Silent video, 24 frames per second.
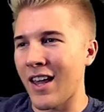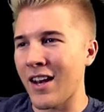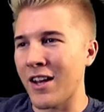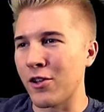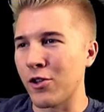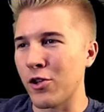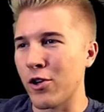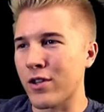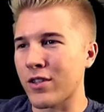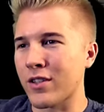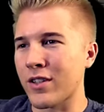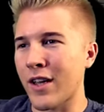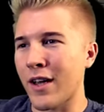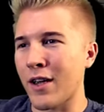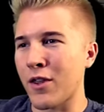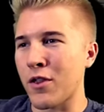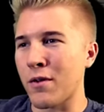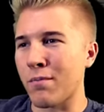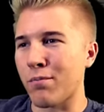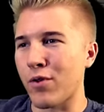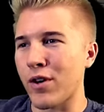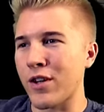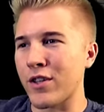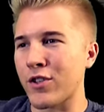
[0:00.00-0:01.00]
And it looks like
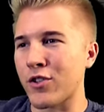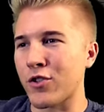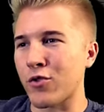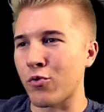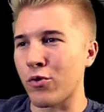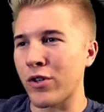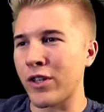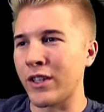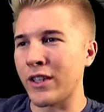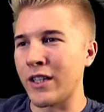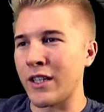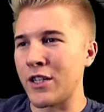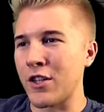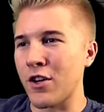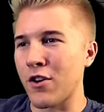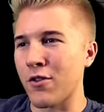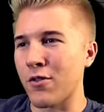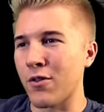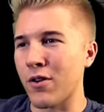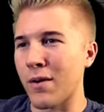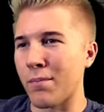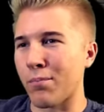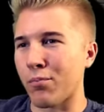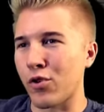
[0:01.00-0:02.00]
the Brits really
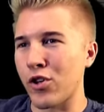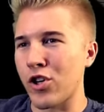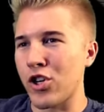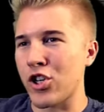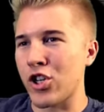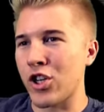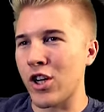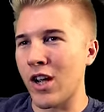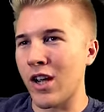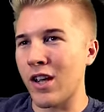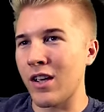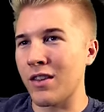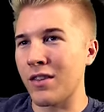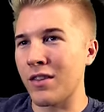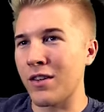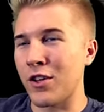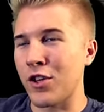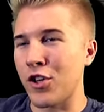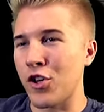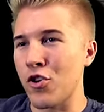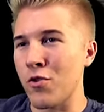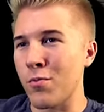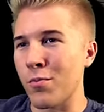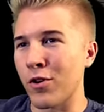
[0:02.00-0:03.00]
don't appreciate the
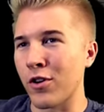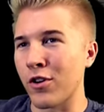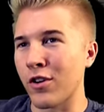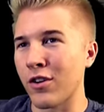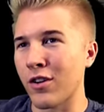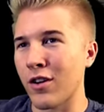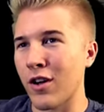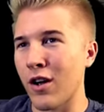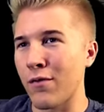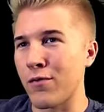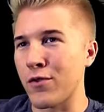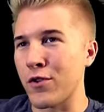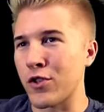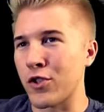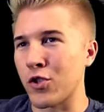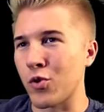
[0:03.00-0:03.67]
humor of the